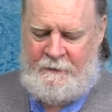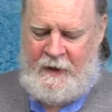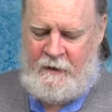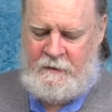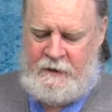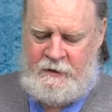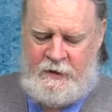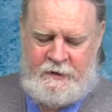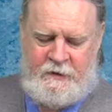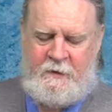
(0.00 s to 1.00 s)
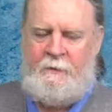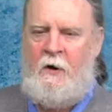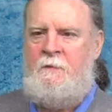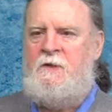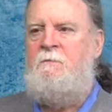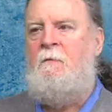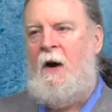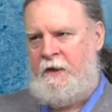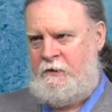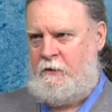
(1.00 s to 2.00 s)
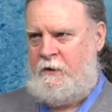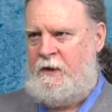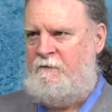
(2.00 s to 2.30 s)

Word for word: about the Justice Department's monitoring